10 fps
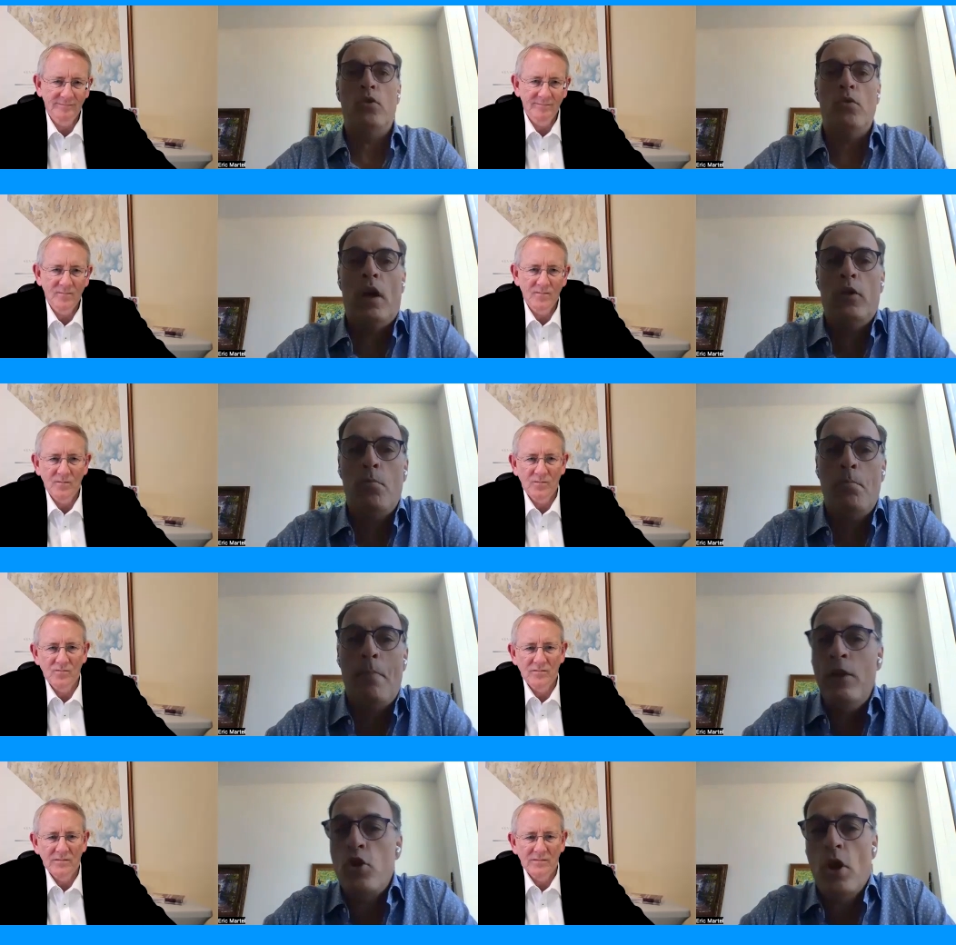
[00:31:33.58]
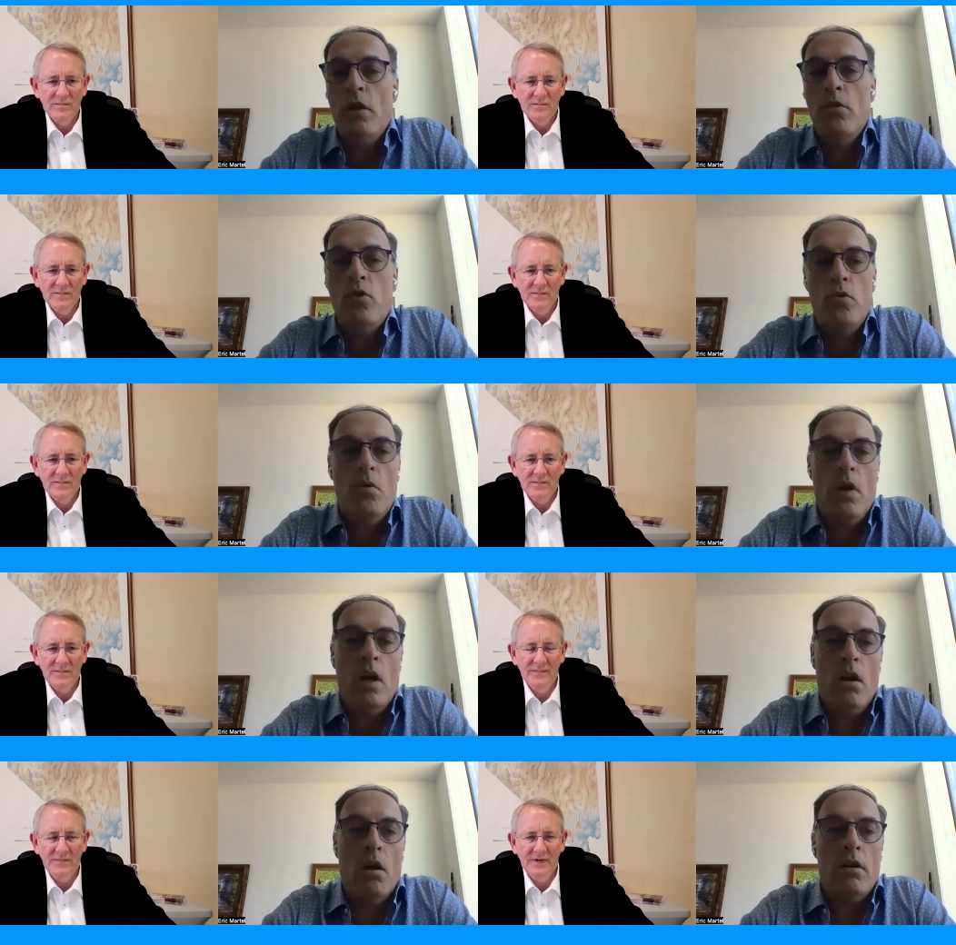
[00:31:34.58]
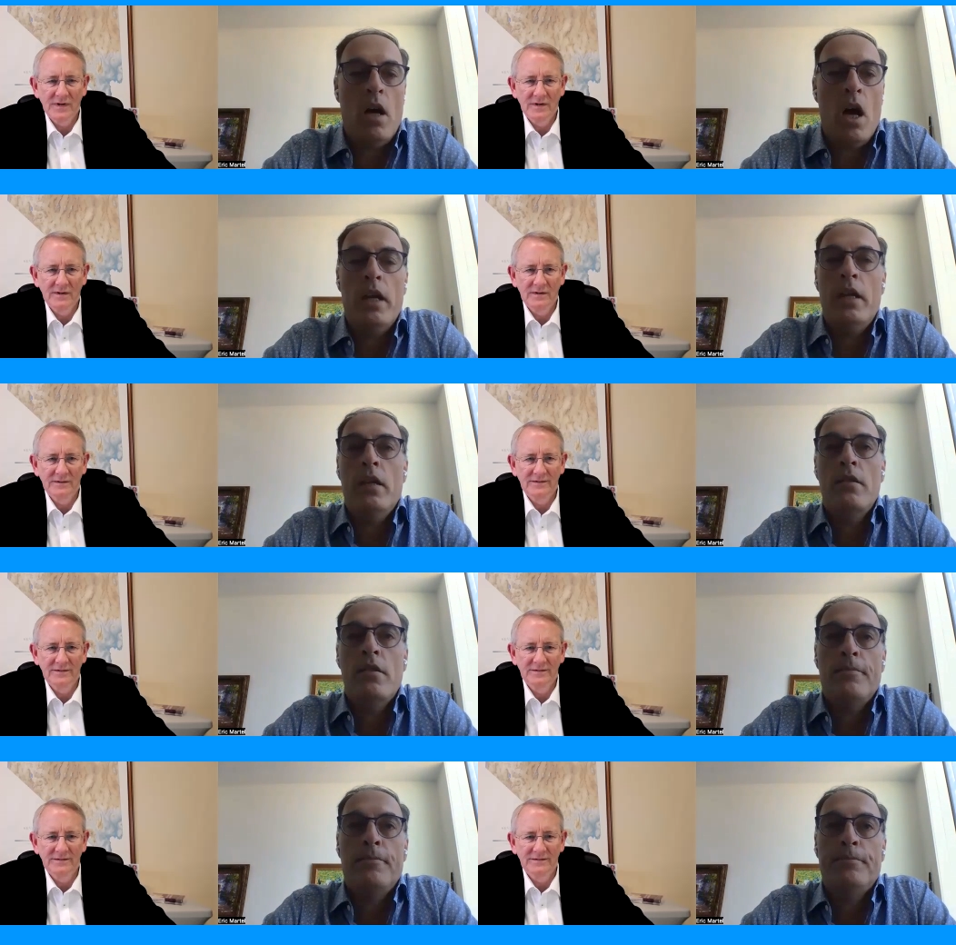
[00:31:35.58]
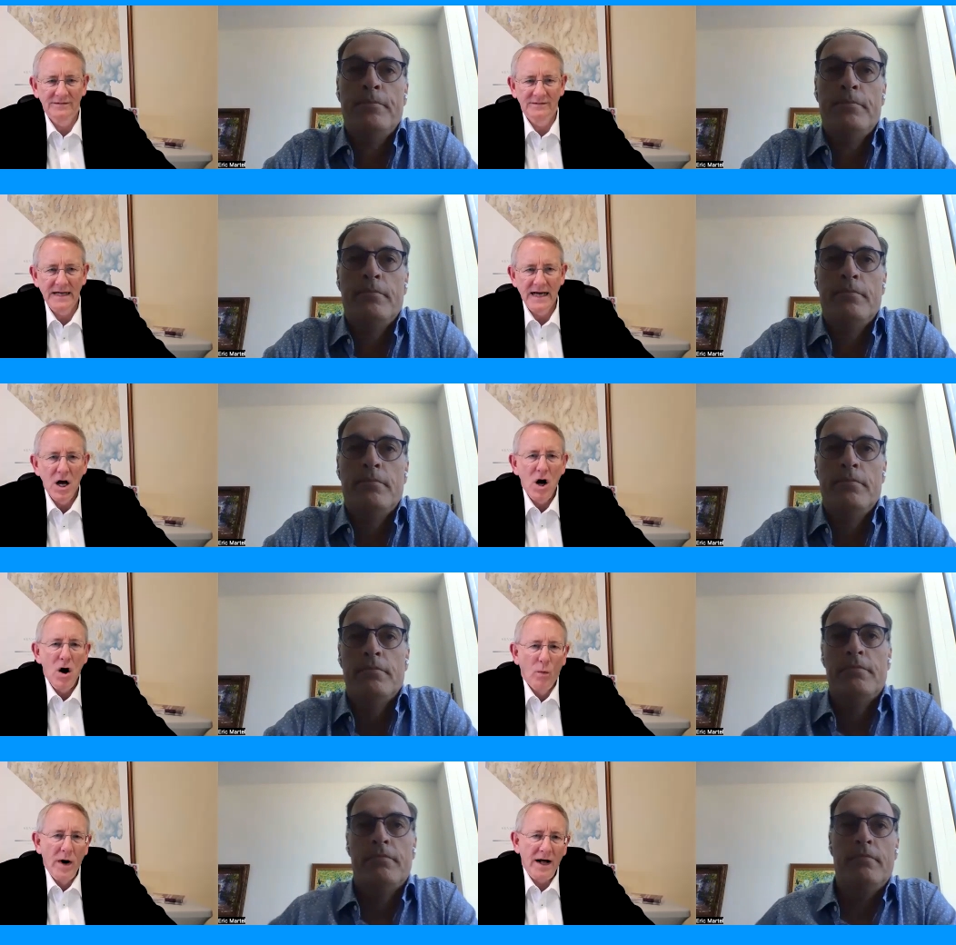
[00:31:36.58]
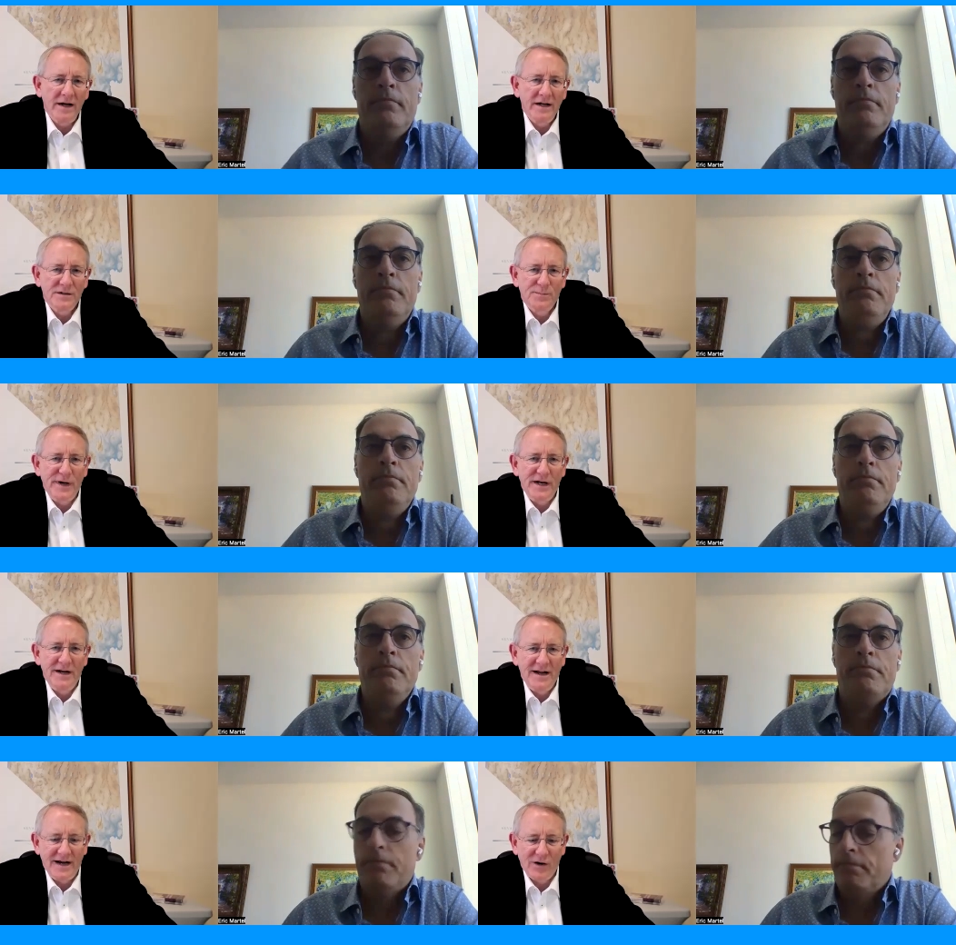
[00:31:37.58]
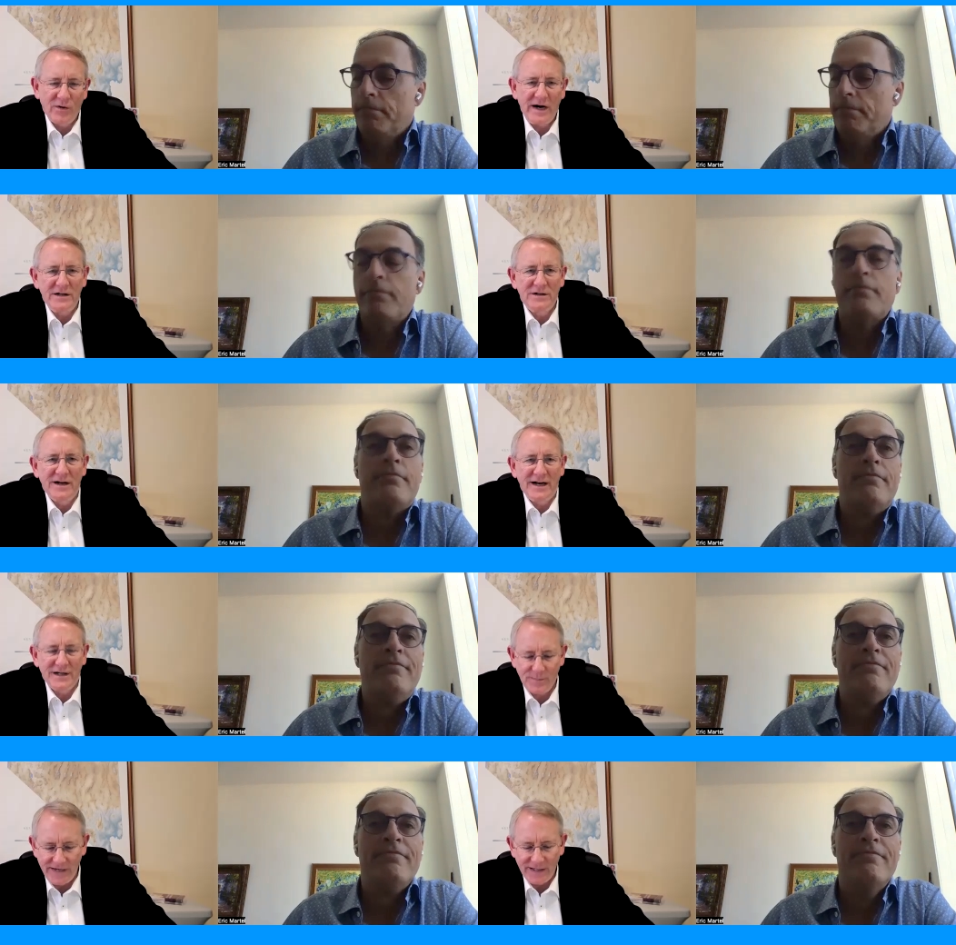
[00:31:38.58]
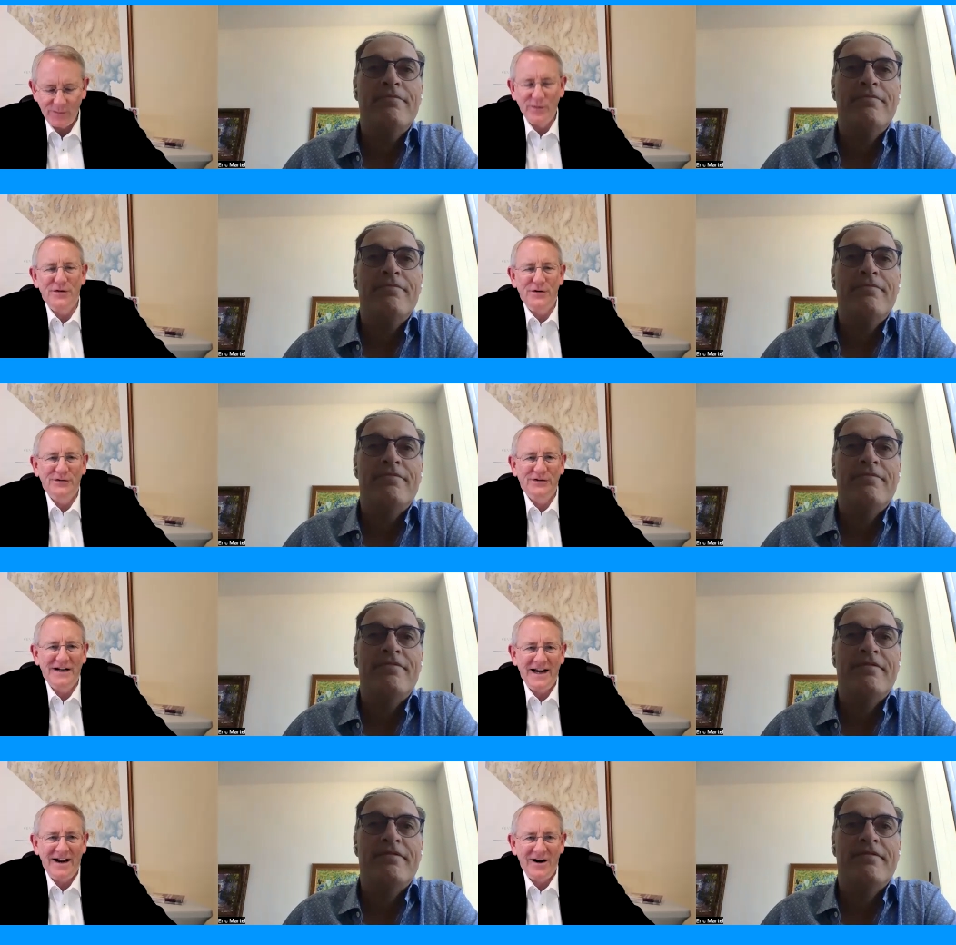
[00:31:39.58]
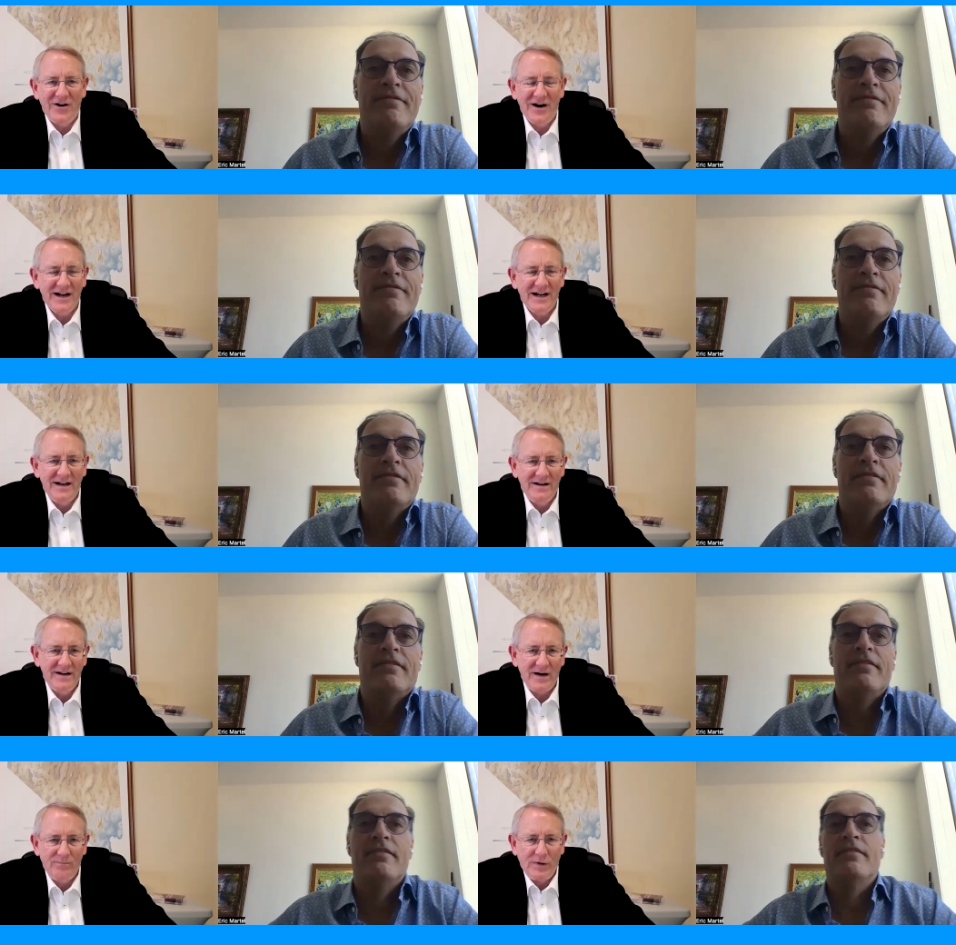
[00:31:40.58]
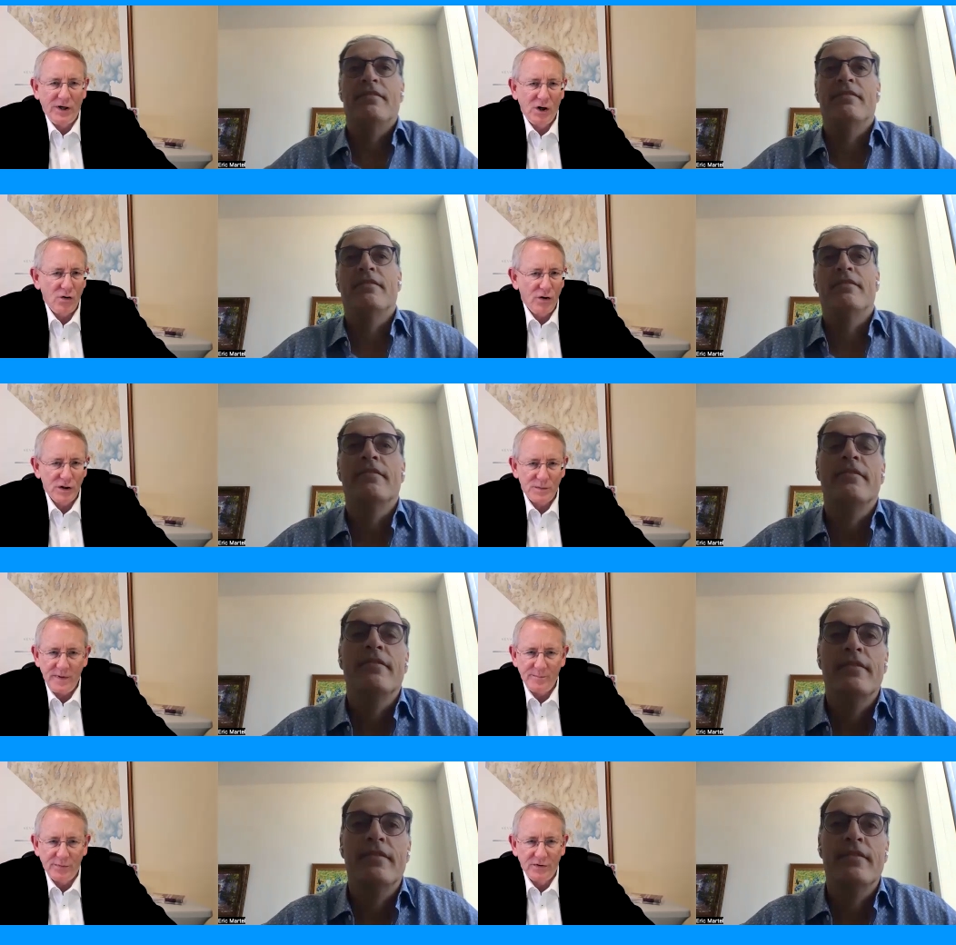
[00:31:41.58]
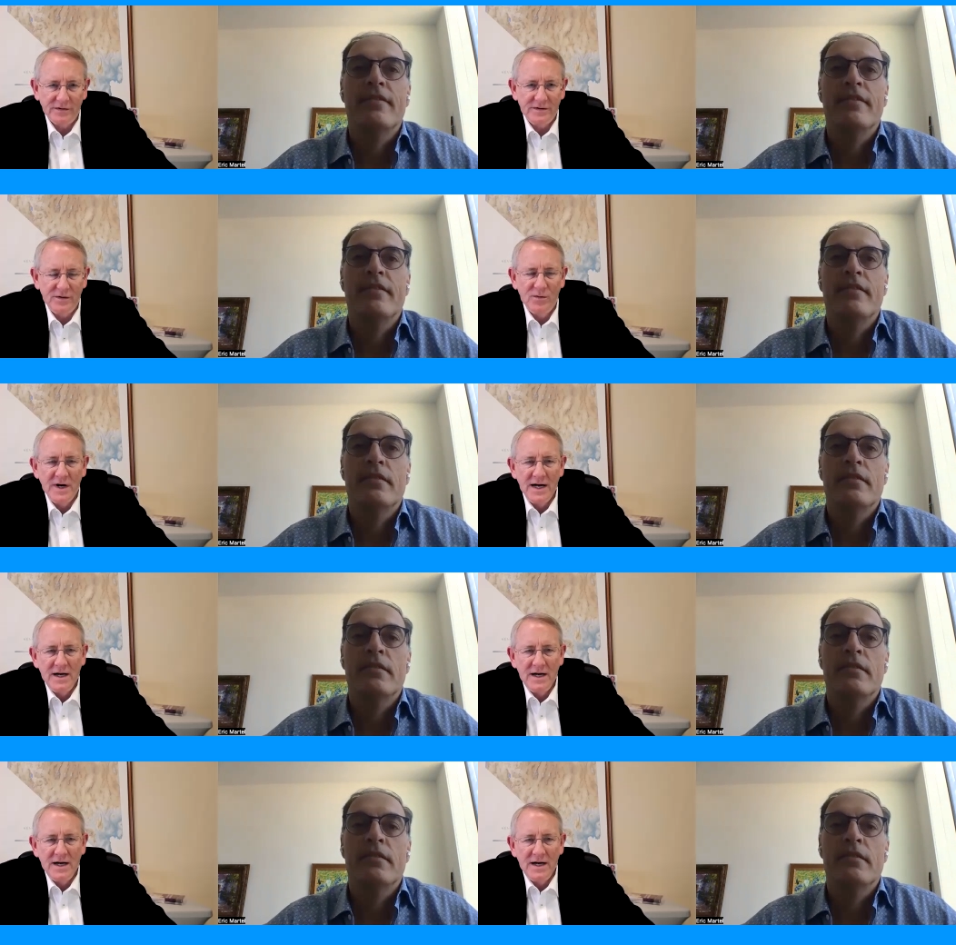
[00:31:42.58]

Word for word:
Speaker 1: to uh, to mention to uh, our audience?
Speaker 2: Well, it's been uh, great uh, speaking with you today, Eric, and I encourage people to